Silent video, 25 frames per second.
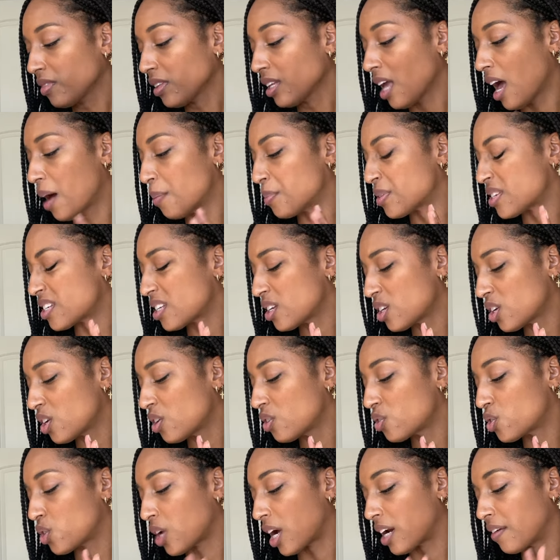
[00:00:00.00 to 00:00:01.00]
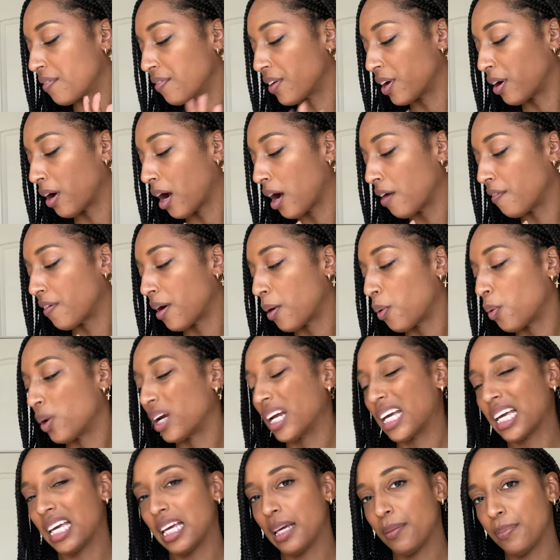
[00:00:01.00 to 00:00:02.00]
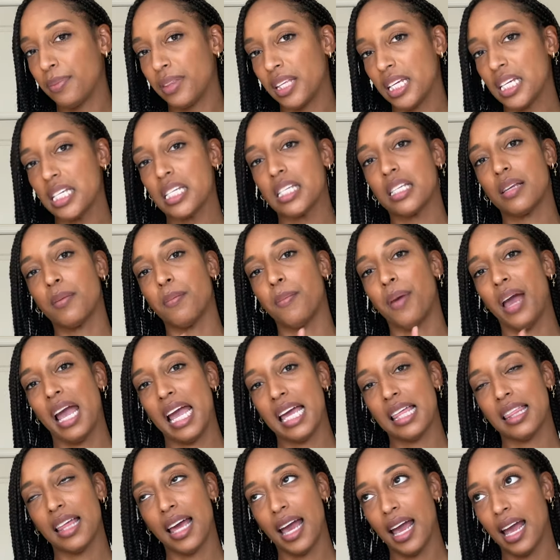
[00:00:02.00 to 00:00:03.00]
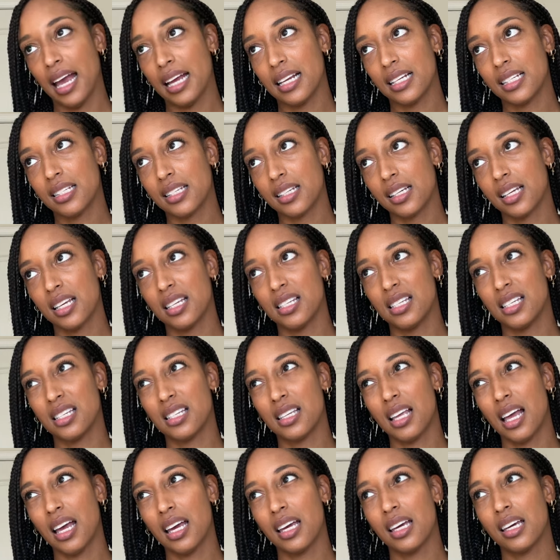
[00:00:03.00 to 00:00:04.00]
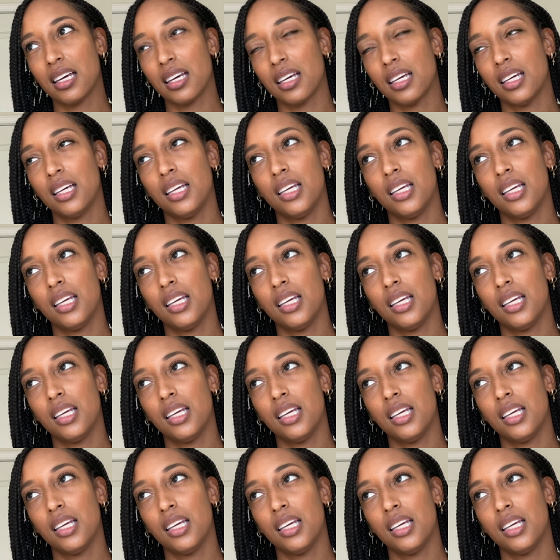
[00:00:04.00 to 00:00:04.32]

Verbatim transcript: I'm still trying to figure out if I want to keep this and pay that because it's like